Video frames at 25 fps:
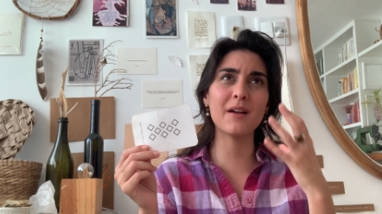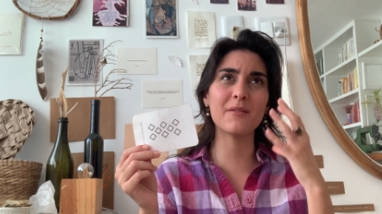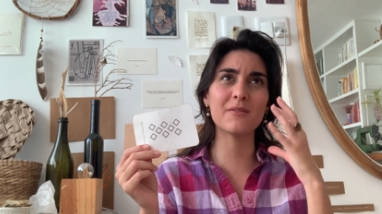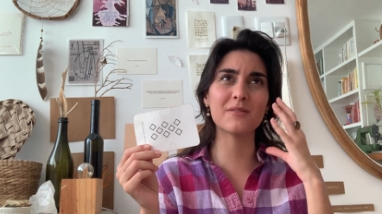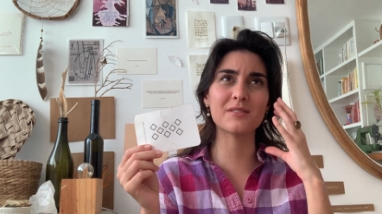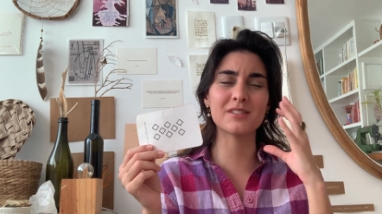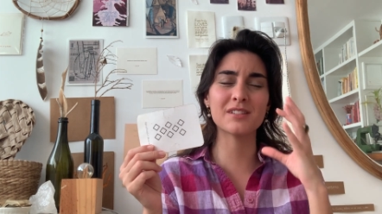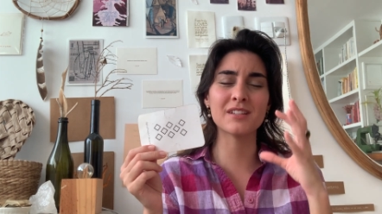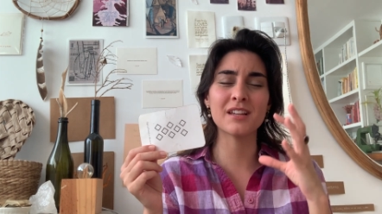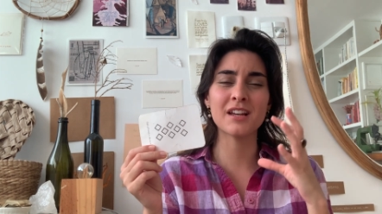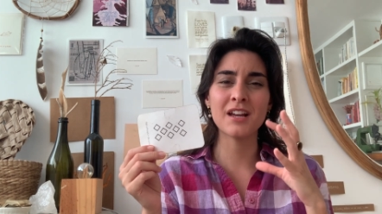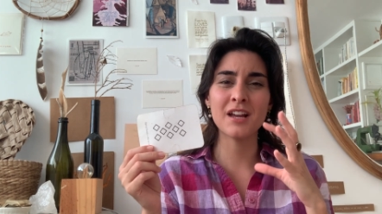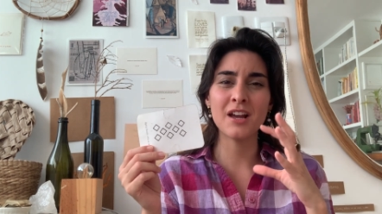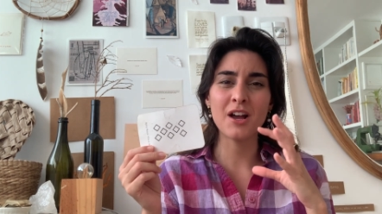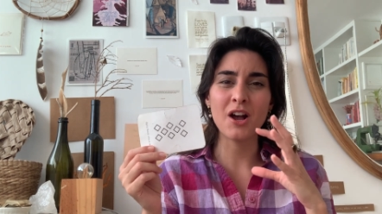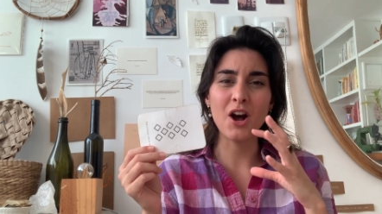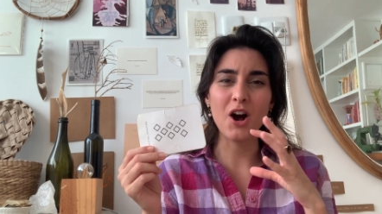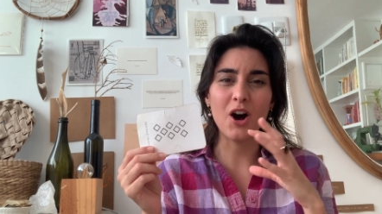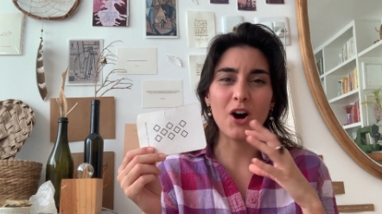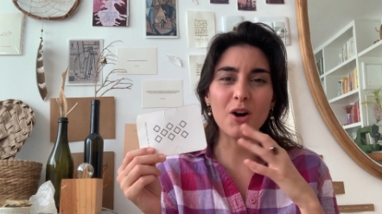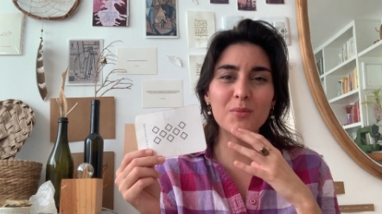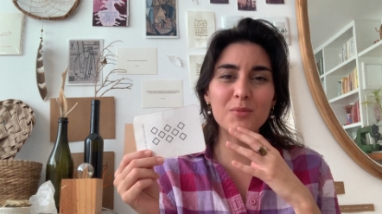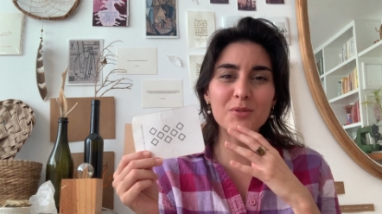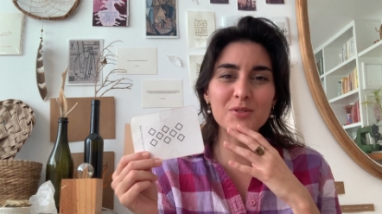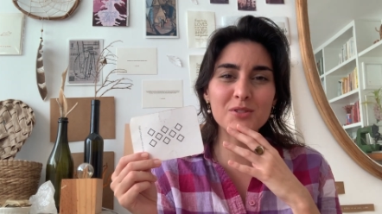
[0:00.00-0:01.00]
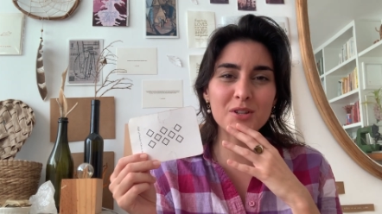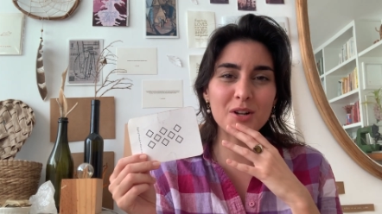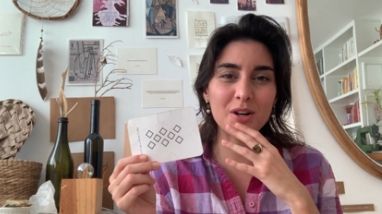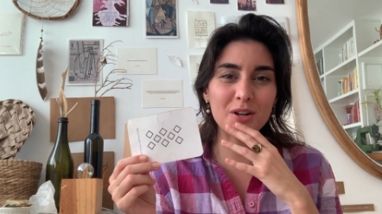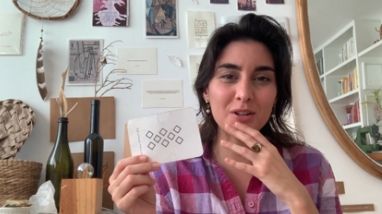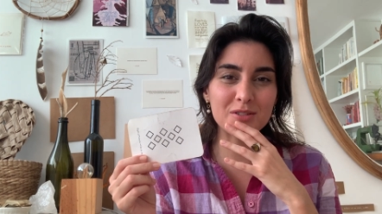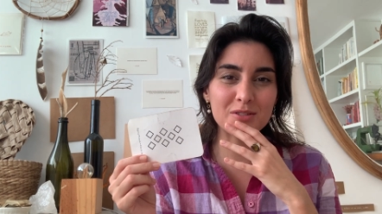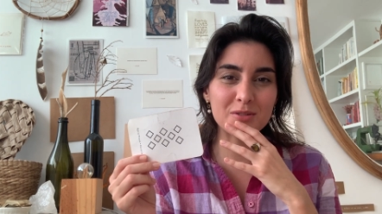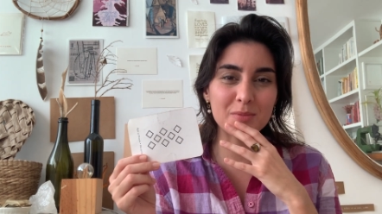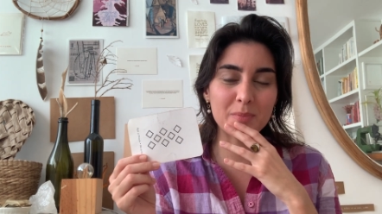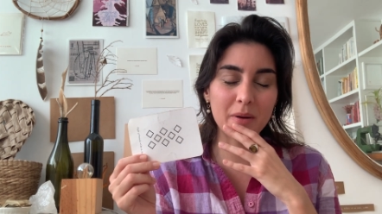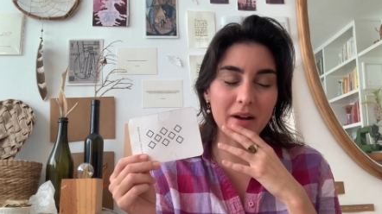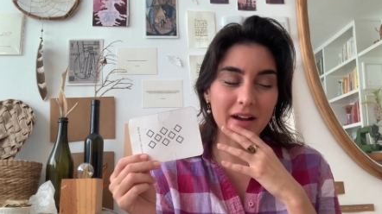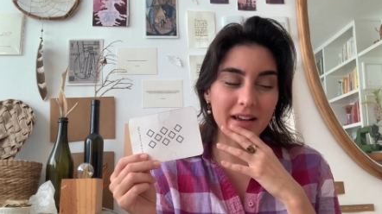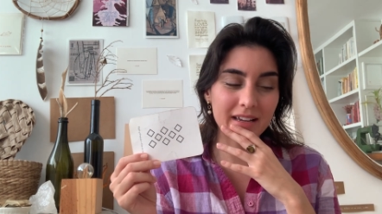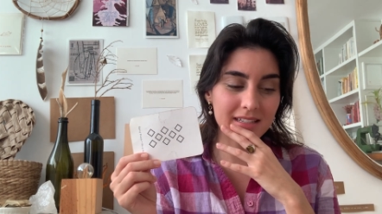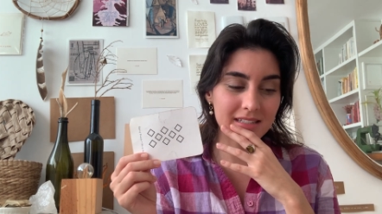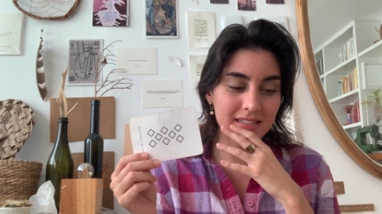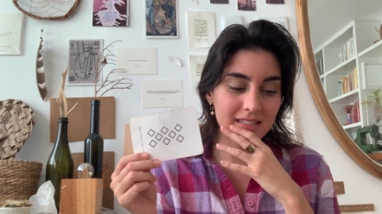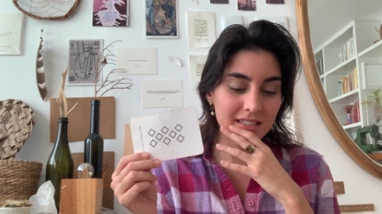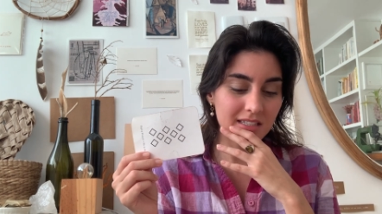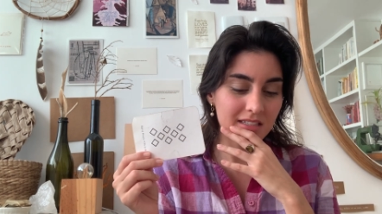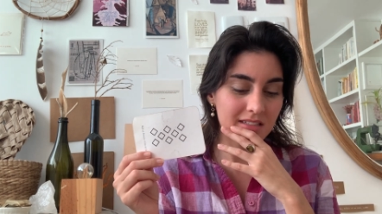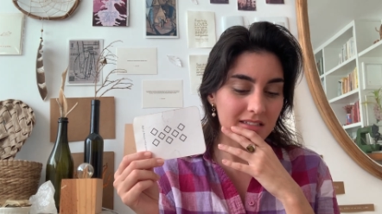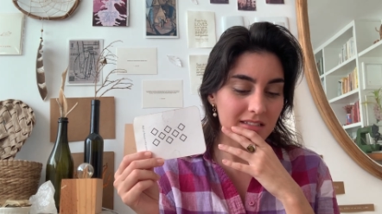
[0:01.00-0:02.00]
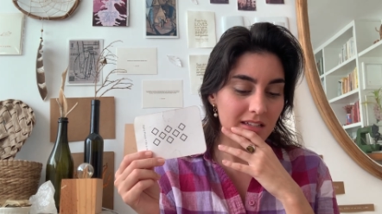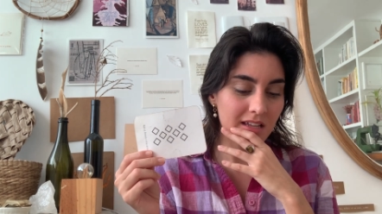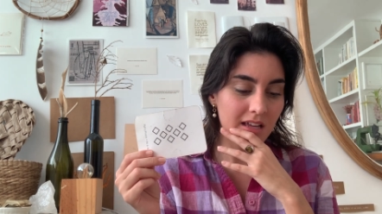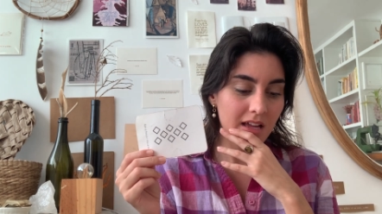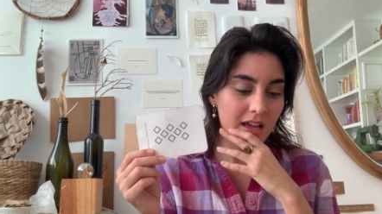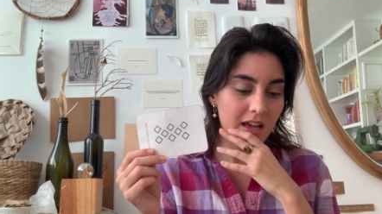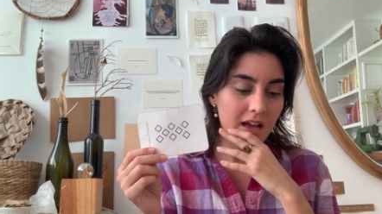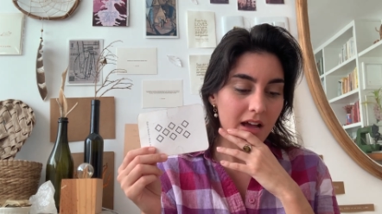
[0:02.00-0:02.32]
I was almost called you Pisces.